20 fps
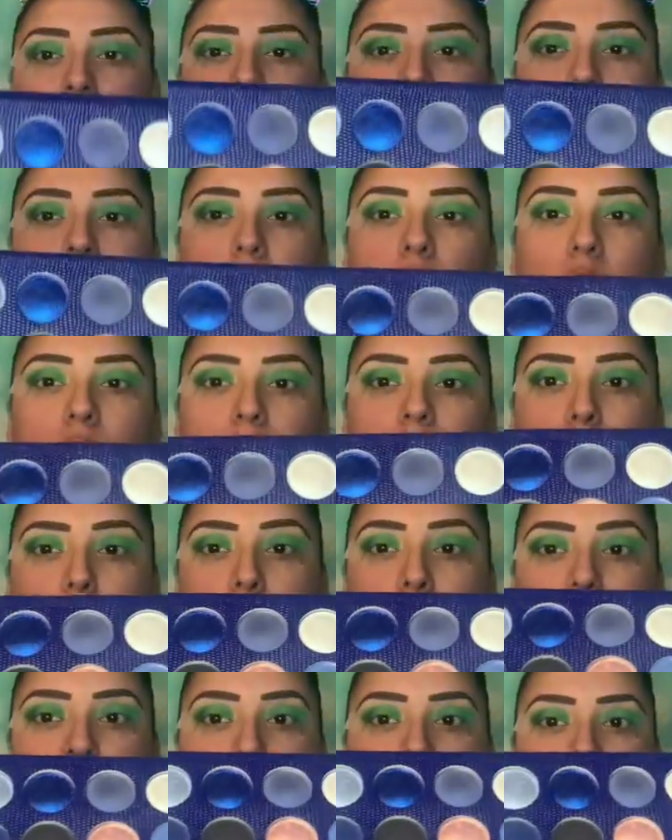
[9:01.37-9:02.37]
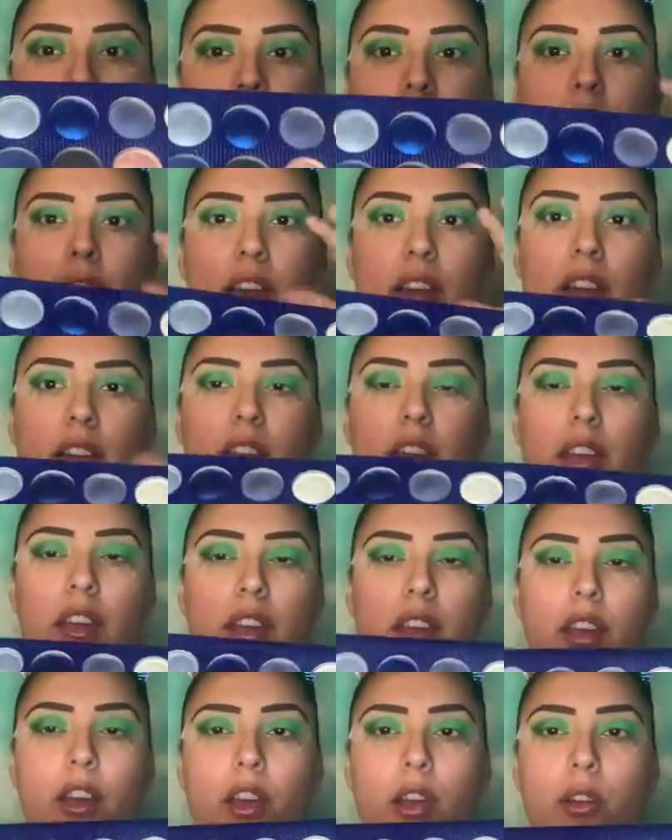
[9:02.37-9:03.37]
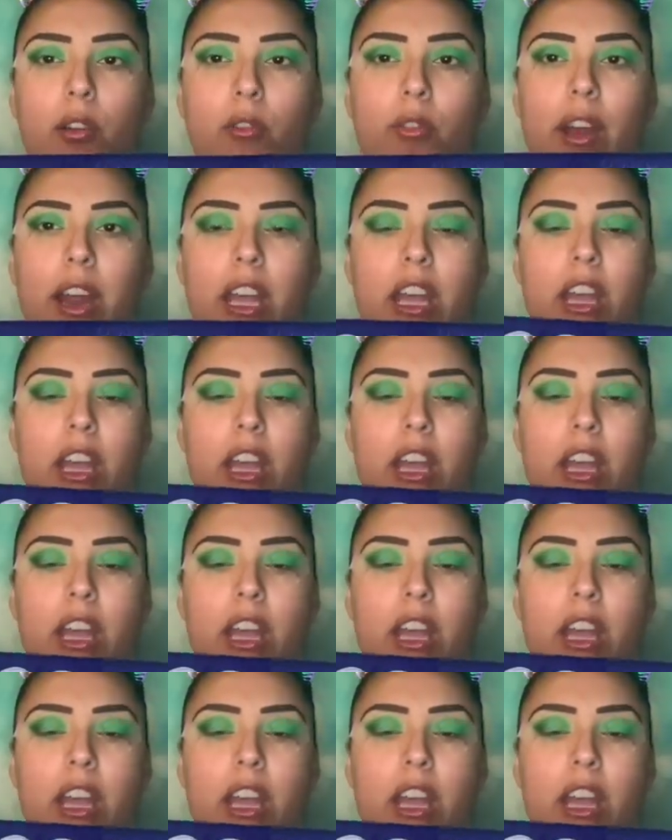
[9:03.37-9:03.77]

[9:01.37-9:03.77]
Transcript: to use the black right